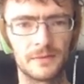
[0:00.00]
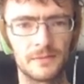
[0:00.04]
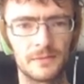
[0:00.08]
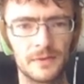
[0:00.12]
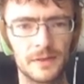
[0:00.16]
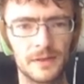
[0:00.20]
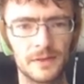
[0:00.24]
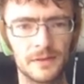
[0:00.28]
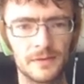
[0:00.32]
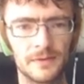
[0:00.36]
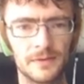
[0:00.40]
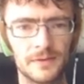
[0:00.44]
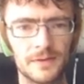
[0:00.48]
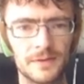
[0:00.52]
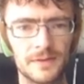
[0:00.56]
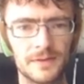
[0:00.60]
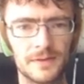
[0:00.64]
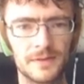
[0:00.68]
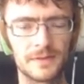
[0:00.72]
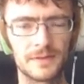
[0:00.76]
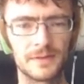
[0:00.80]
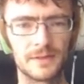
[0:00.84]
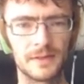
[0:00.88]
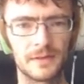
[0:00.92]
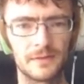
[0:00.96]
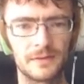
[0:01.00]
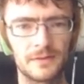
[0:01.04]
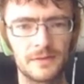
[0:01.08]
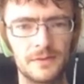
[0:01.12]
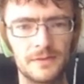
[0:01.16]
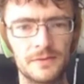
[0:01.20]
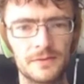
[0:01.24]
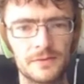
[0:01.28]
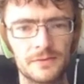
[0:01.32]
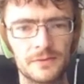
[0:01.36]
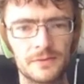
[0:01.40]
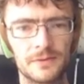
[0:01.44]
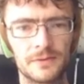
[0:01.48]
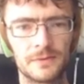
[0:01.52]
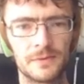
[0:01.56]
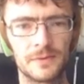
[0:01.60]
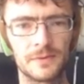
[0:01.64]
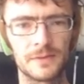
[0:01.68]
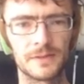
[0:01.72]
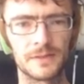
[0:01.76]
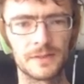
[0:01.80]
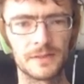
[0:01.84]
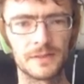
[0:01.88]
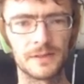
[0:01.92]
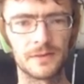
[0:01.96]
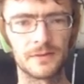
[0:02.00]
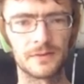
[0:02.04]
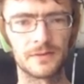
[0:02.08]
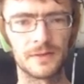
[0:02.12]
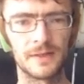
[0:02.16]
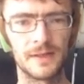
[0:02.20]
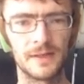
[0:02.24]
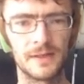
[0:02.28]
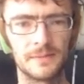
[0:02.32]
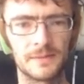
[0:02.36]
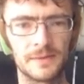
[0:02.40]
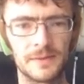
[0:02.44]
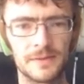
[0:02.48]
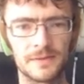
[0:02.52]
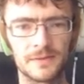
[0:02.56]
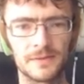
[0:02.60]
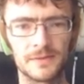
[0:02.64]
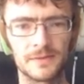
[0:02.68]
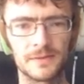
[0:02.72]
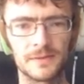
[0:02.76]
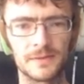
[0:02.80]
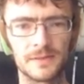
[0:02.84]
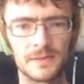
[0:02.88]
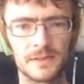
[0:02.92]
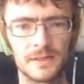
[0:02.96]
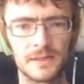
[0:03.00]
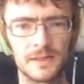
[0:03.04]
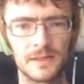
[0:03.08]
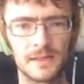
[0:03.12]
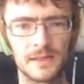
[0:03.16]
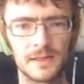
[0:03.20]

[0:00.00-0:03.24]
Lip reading: While this is how it usually works in other game engines,